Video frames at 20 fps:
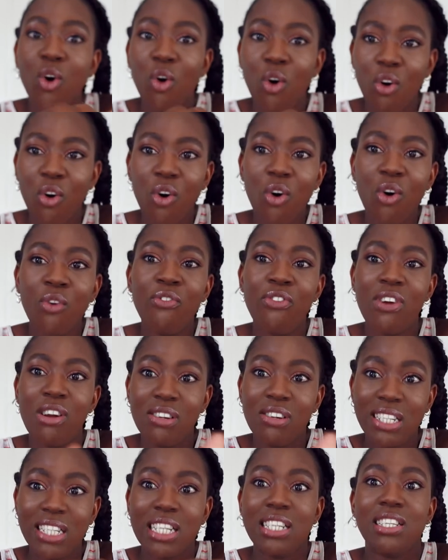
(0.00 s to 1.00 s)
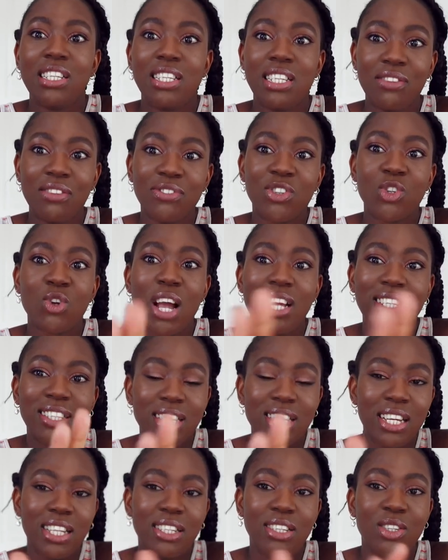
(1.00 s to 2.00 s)
or very sensitive dry
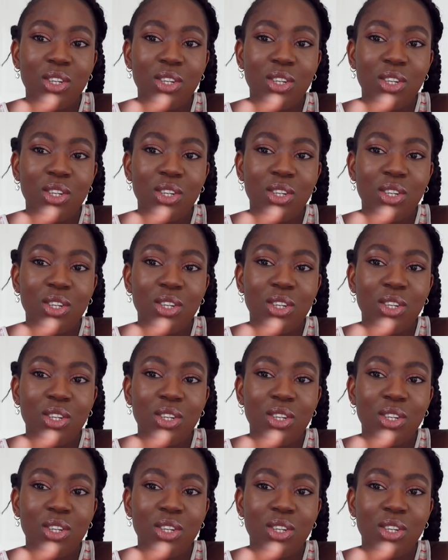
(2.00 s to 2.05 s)
skin.